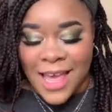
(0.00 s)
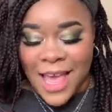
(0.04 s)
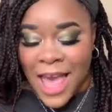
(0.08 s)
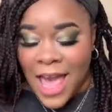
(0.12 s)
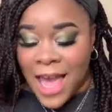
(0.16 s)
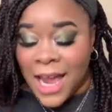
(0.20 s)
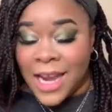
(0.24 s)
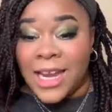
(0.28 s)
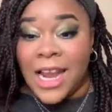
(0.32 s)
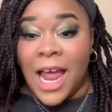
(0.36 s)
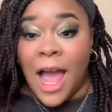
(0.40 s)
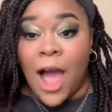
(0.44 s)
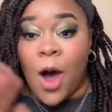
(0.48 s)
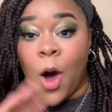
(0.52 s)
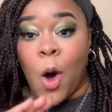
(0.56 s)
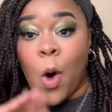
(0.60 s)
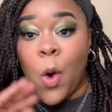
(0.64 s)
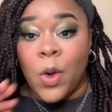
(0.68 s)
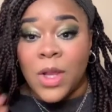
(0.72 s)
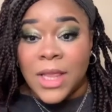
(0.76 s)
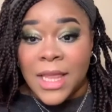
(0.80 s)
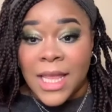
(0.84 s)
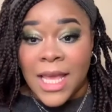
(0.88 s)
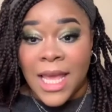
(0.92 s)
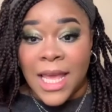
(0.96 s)
Not
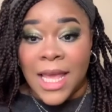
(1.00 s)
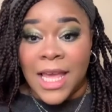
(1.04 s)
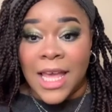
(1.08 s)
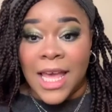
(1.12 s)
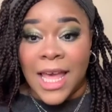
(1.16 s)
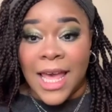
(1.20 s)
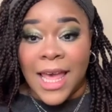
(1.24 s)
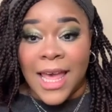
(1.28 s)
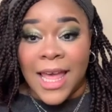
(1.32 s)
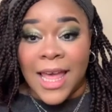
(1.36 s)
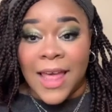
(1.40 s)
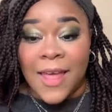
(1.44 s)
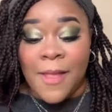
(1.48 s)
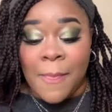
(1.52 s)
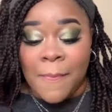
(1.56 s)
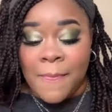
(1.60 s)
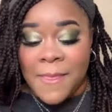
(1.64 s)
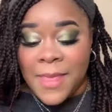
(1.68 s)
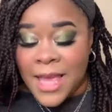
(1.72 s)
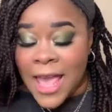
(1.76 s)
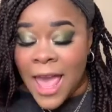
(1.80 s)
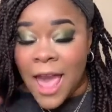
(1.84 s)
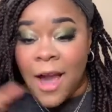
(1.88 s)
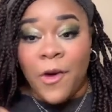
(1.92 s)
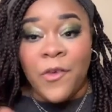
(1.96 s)
only...
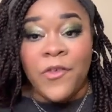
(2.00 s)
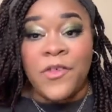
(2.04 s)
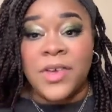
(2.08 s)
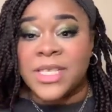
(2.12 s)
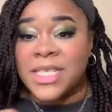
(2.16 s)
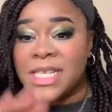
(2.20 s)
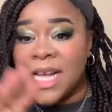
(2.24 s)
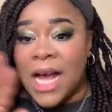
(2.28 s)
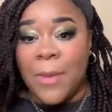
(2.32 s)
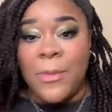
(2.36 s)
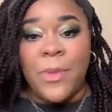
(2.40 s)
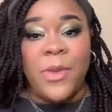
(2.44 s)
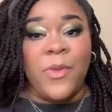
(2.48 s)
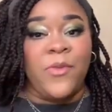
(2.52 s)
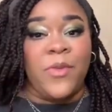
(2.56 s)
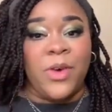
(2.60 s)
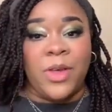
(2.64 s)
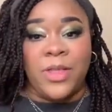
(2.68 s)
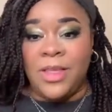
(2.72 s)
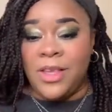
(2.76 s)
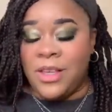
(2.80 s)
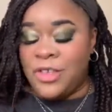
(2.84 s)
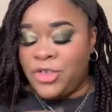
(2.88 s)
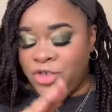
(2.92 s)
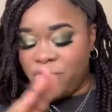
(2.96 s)
e.l.f. is coming for
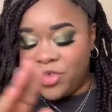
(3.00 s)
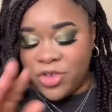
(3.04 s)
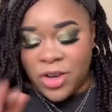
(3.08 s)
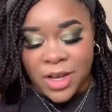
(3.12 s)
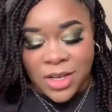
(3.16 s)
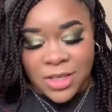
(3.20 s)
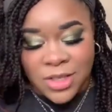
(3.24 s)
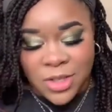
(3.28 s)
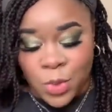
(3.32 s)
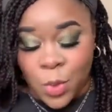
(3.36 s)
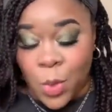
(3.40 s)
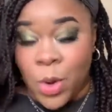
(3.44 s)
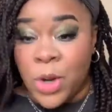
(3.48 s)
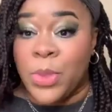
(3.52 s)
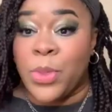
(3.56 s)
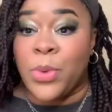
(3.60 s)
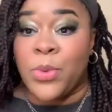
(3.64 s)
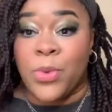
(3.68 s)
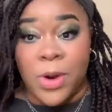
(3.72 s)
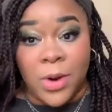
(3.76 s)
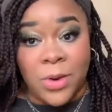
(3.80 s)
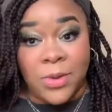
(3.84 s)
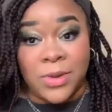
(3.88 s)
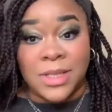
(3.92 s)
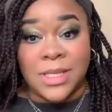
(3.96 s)
these drugstore
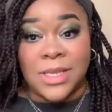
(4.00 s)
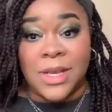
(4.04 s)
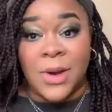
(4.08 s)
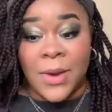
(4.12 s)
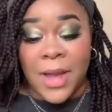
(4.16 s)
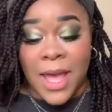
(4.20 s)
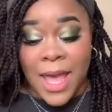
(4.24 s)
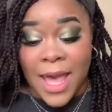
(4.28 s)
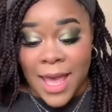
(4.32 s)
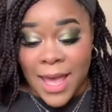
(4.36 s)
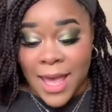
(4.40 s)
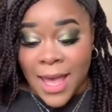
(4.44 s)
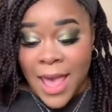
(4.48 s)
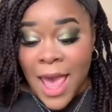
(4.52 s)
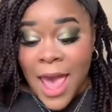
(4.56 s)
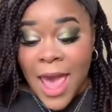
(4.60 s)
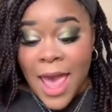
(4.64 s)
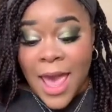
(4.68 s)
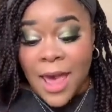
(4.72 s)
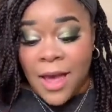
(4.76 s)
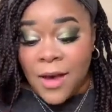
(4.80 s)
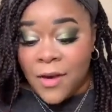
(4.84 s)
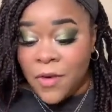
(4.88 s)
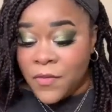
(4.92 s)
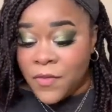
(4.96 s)
throats, okay?
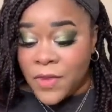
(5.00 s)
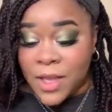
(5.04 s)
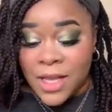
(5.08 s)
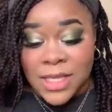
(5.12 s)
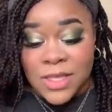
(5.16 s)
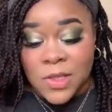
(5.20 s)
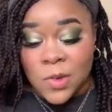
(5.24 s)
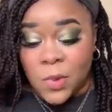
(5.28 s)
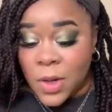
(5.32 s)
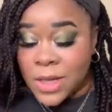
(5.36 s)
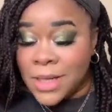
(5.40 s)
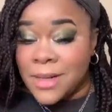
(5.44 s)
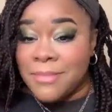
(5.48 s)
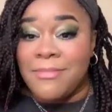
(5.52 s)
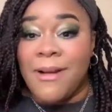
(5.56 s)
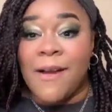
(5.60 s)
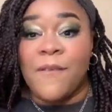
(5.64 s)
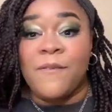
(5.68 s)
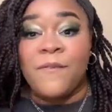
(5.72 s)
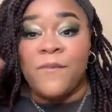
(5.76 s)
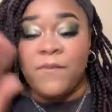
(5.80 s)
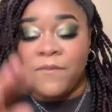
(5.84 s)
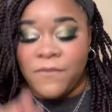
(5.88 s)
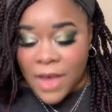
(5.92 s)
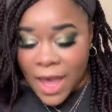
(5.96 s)
e.l.f. is one of my
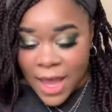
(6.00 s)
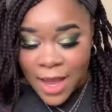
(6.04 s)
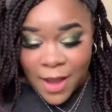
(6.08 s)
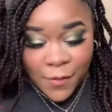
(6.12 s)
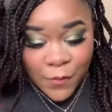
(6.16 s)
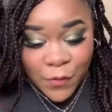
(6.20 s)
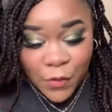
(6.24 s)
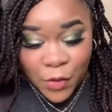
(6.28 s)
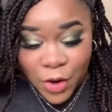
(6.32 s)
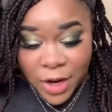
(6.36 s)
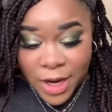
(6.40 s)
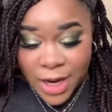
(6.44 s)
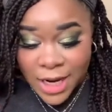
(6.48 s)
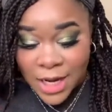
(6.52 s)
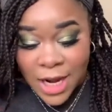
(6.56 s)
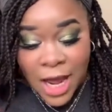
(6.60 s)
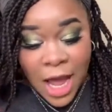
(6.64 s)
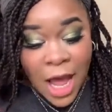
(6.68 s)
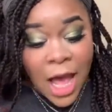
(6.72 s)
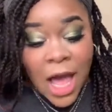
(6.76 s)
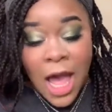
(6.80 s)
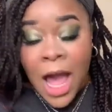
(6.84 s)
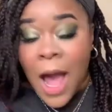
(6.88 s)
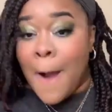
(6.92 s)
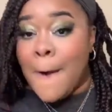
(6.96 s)
favorite
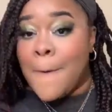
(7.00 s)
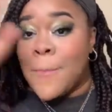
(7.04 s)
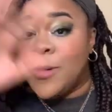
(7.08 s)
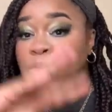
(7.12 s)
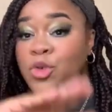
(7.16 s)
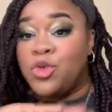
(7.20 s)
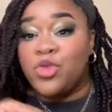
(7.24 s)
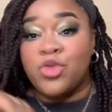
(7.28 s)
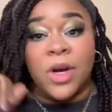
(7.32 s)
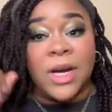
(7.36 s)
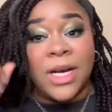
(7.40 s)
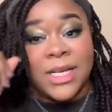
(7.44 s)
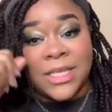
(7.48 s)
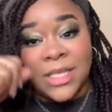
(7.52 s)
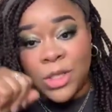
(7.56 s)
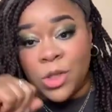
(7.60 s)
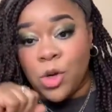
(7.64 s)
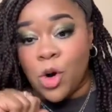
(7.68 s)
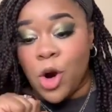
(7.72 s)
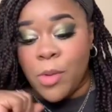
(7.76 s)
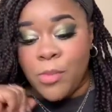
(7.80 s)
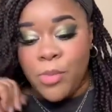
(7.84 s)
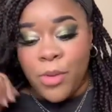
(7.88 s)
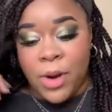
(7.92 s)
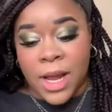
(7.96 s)

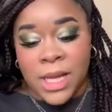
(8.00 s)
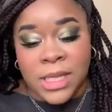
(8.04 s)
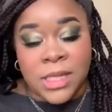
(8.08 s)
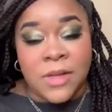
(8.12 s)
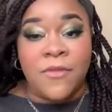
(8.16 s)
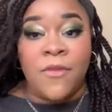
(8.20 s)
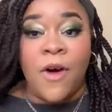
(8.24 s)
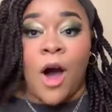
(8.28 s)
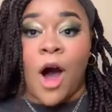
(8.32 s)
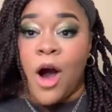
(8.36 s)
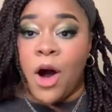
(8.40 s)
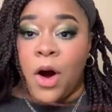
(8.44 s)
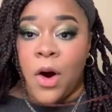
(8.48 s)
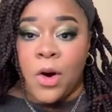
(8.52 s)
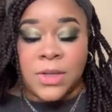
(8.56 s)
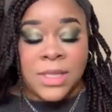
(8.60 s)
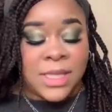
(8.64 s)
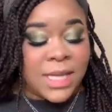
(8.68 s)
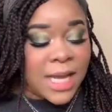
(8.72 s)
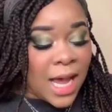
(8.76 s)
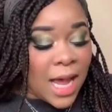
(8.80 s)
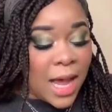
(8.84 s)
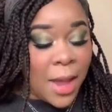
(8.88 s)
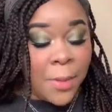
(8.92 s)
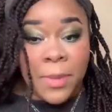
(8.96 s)
drugstore brands of all
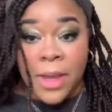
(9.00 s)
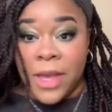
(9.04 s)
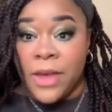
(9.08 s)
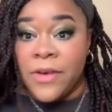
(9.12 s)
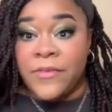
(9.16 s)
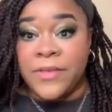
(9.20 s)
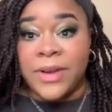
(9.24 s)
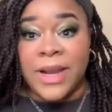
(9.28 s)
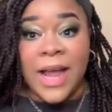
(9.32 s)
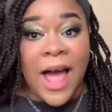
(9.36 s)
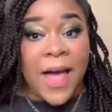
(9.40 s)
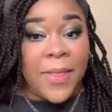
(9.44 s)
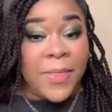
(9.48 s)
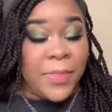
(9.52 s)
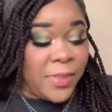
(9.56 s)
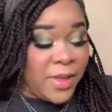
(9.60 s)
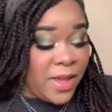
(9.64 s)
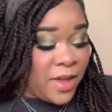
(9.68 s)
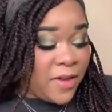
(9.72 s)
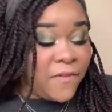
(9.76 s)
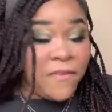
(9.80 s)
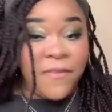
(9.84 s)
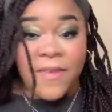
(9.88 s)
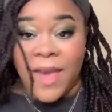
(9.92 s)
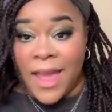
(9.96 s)
time, if not
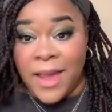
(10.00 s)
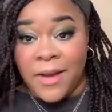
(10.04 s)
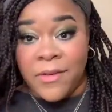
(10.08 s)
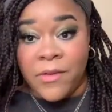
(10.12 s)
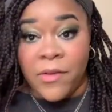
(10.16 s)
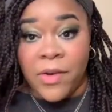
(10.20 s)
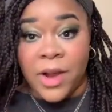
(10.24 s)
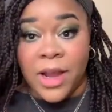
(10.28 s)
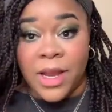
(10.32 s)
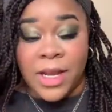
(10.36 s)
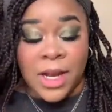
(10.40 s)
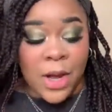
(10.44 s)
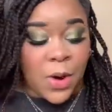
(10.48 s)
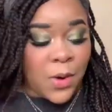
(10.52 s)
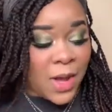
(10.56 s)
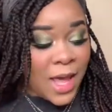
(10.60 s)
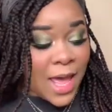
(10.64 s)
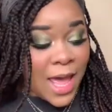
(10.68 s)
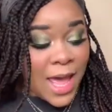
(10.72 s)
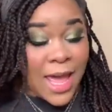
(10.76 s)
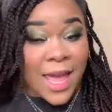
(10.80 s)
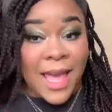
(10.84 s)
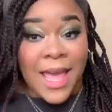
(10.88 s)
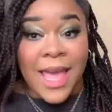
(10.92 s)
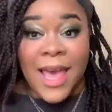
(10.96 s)
the favorite,
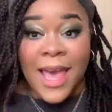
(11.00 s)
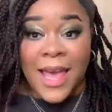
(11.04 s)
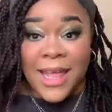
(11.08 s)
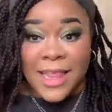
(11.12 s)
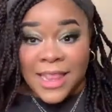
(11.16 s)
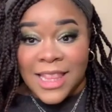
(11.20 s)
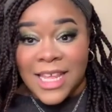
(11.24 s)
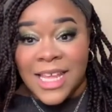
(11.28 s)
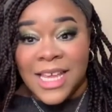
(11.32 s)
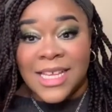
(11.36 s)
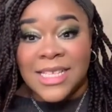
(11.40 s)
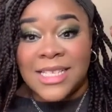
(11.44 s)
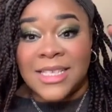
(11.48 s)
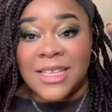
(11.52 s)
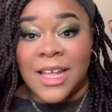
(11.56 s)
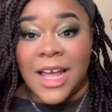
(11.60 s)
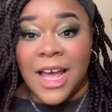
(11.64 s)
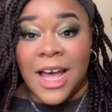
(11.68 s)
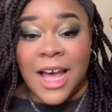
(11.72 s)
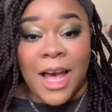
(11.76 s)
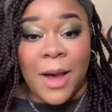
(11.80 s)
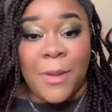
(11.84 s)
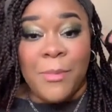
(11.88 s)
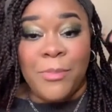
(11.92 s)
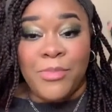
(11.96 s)
okay? And these
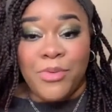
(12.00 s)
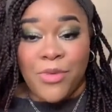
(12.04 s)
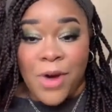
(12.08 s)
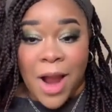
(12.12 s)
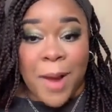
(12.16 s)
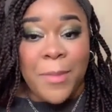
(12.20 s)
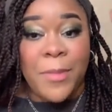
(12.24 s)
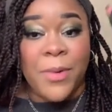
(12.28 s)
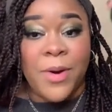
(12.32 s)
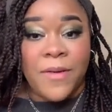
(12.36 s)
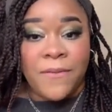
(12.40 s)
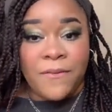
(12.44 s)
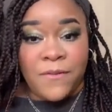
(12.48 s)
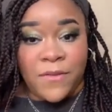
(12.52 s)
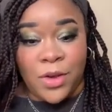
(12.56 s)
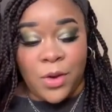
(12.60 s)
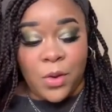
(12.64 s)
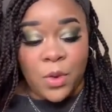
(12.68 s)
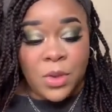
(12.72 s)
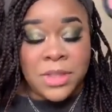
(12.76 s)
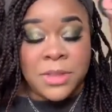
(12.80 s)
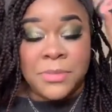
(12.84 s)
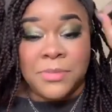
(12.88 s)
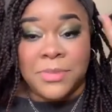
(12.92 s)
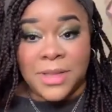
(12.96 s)

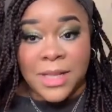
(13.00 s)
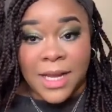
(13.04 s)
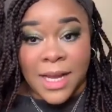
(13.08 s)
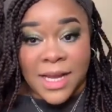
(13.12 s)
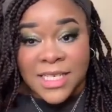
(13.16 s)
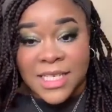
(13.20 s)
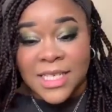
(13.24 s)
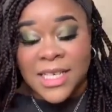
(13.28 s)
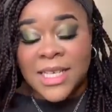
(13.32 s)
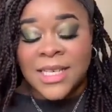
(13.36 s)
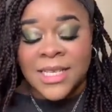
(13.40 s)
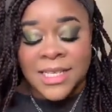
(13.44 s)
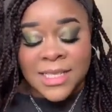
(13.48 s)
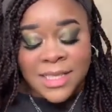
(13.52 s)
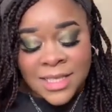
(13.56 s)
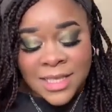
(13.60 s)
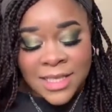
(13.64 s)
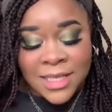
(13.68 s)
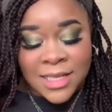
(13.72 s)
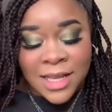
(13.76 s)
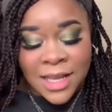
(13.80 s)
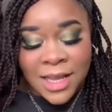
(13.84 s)
primer-infused blushes